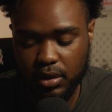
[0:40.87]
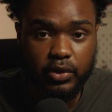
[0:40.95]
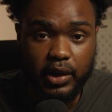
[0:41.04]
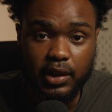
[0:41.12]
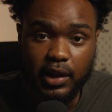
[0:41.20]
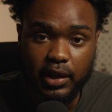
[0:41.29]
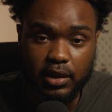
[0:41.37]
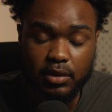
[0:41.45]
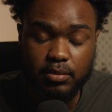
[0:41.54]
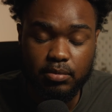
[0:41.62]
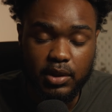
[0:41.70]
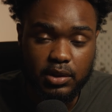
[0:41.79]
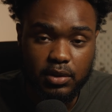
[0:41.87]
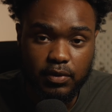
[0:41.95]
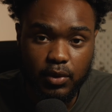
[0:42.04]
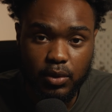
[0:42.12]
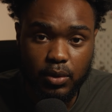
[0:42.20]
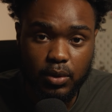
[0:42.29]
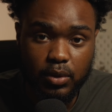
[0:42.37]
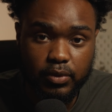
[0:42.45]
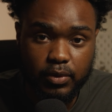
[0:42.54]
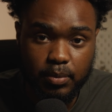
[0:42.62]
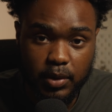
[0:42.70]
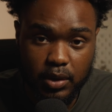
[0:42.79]
Great lighting makes a photo go
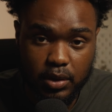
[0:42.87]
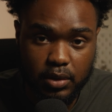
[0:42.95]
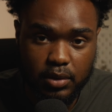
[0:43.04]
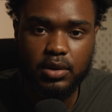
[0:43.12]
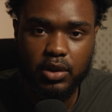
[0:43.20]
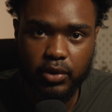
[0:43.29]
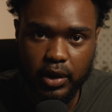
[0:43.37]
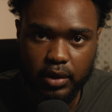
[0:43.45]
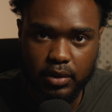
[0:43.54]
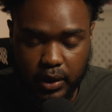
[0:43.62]
from good to great.